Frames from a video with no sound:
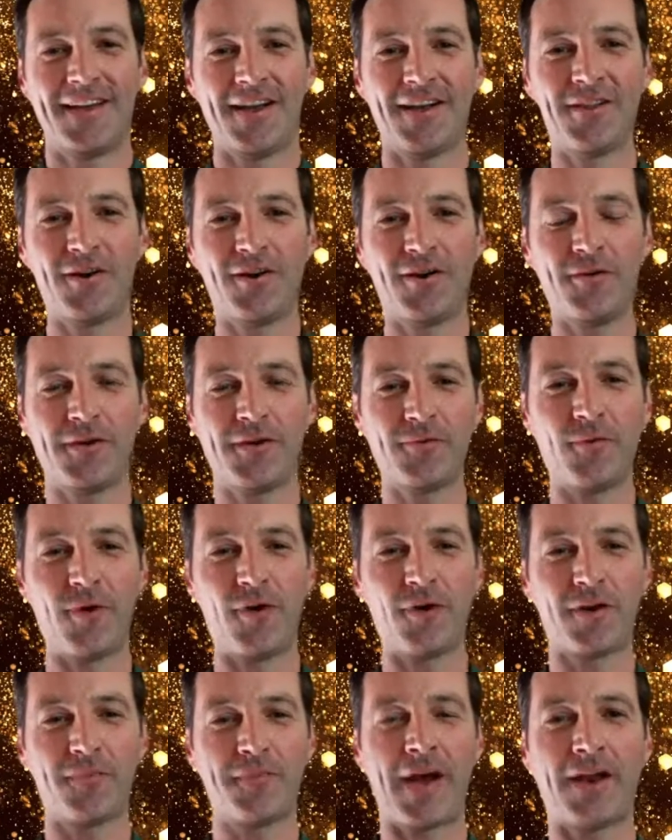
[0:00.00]
Hello and
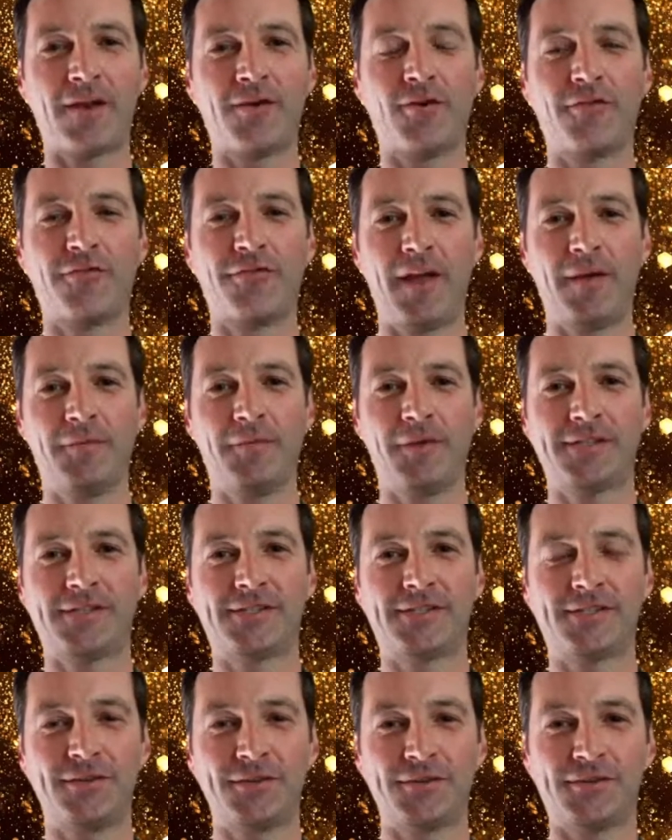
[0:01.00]
welcome Matador
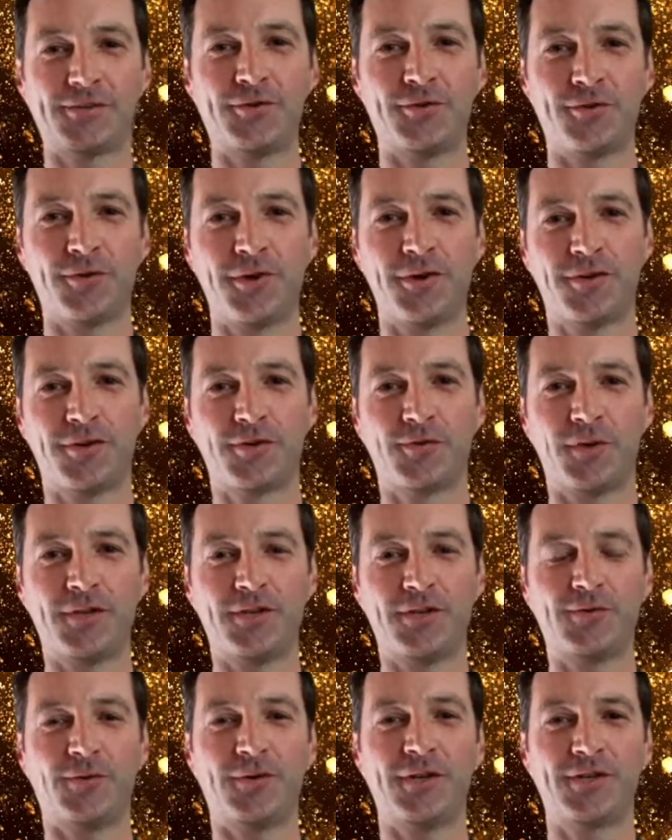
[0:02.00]
families to the school year
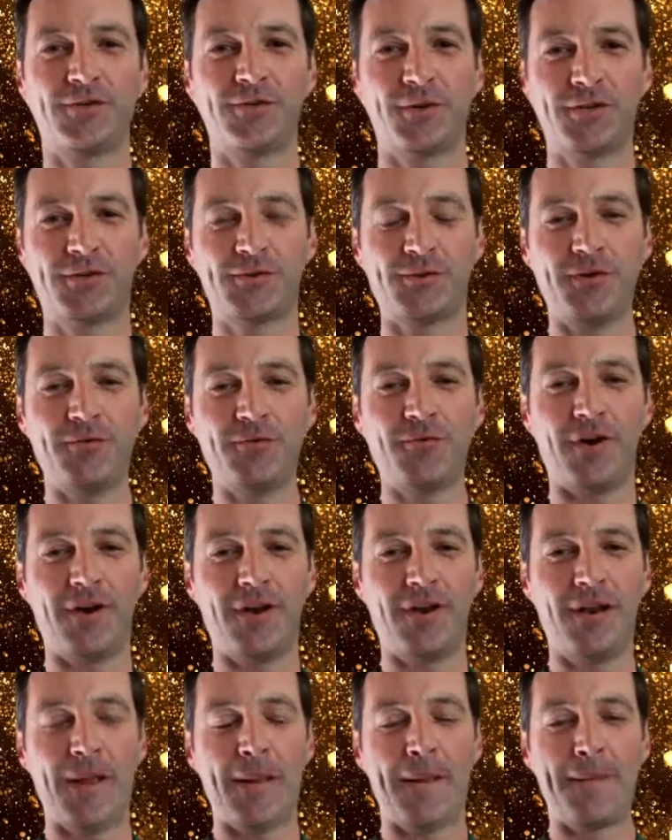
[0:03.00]

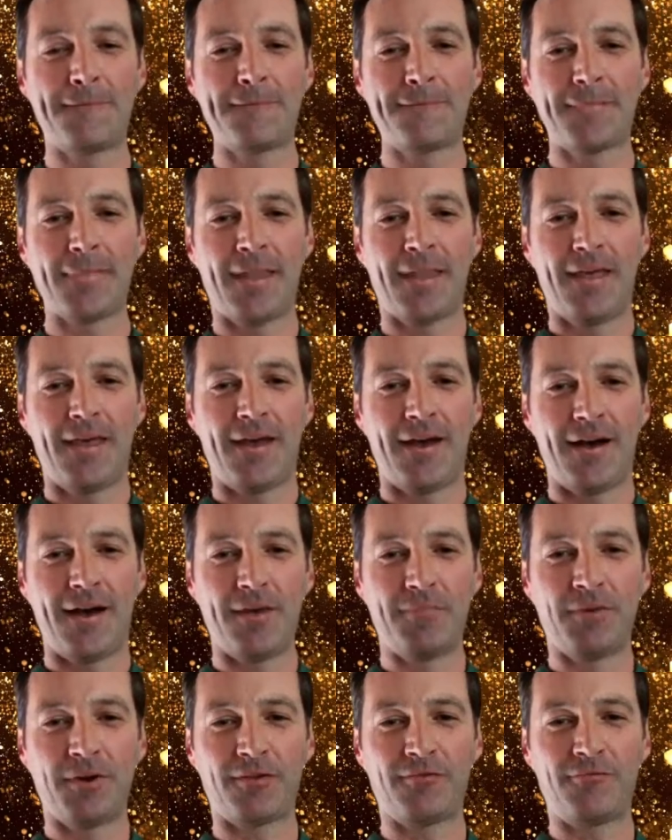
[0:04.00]
2020-2021.
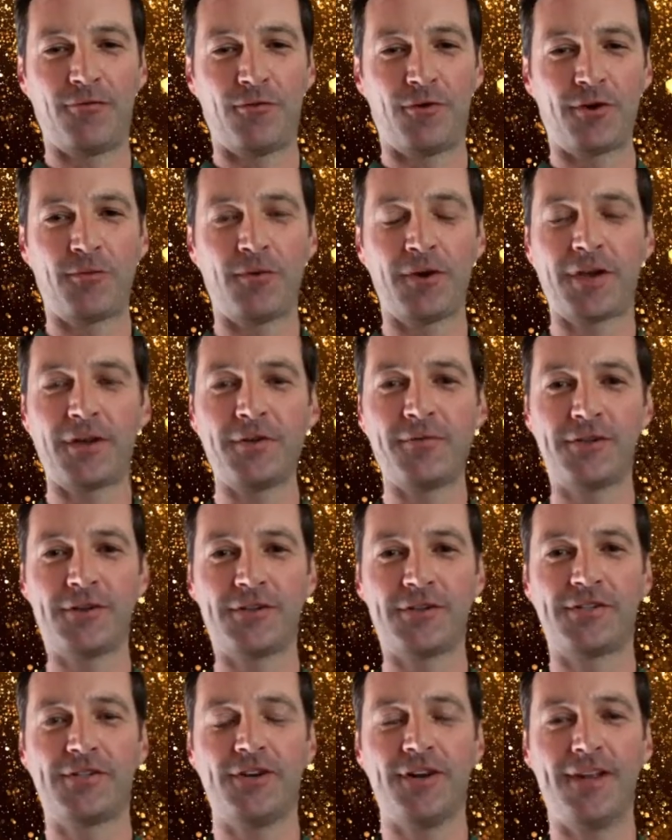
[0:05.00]
I'm looking forward to working with
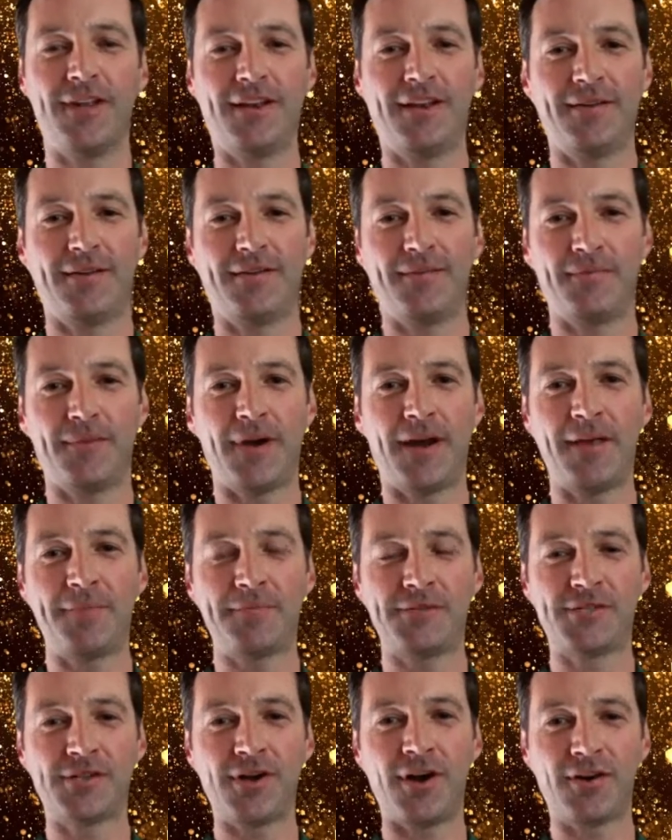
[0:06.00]
your student. My
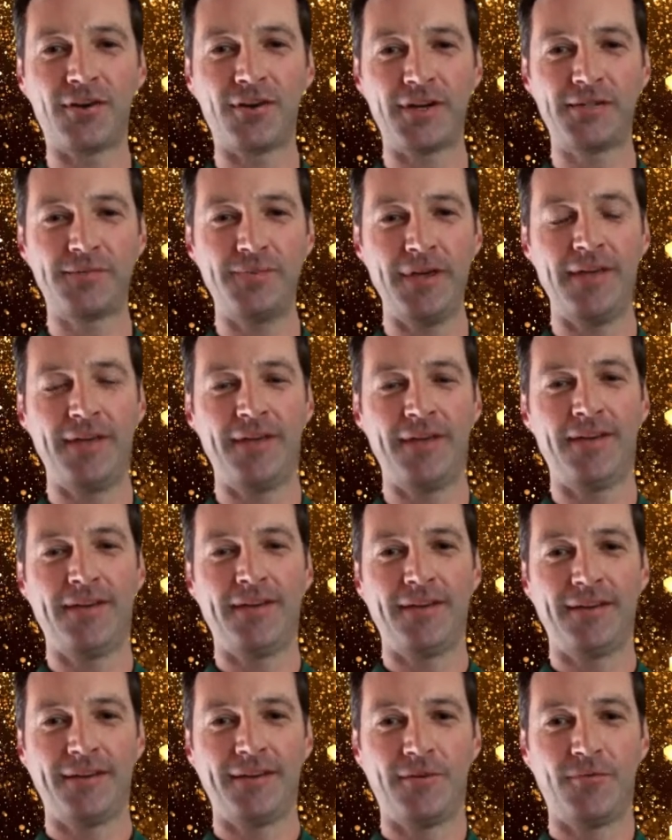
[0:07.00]
name is John Grigsby.
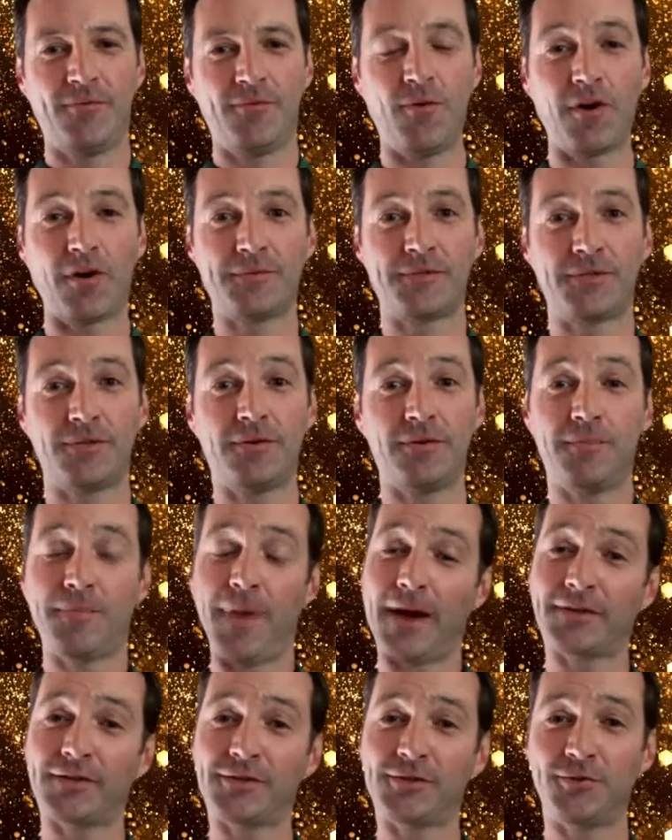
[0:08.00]
Welcome to
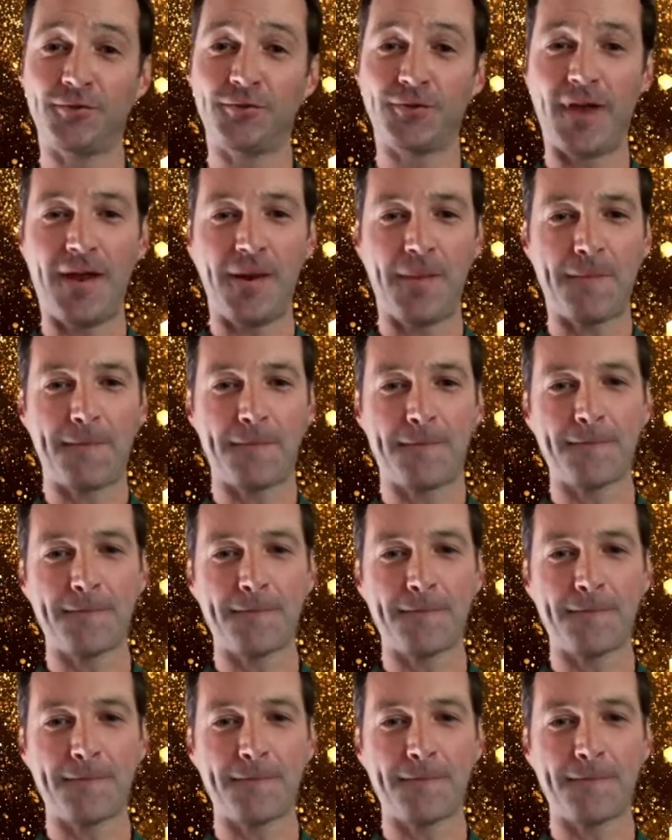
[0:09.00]
Back to School Night.